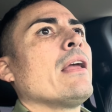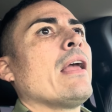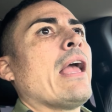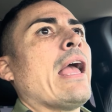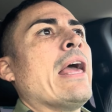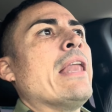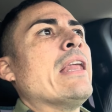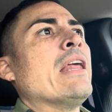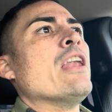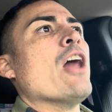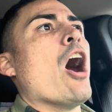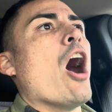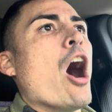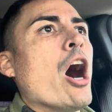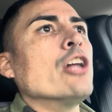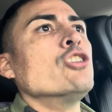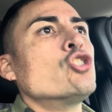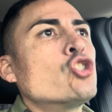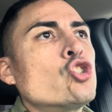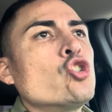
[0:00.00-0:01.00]
in an
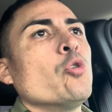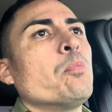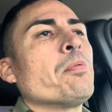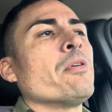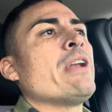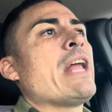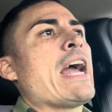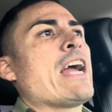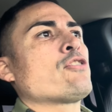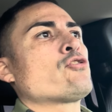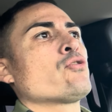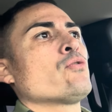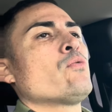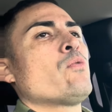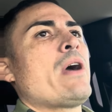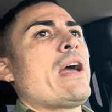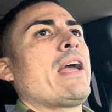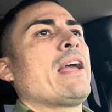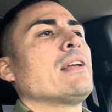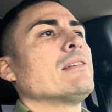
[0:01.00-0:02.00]
unsupernatural
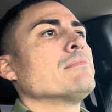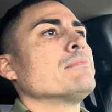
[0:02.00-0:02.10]
way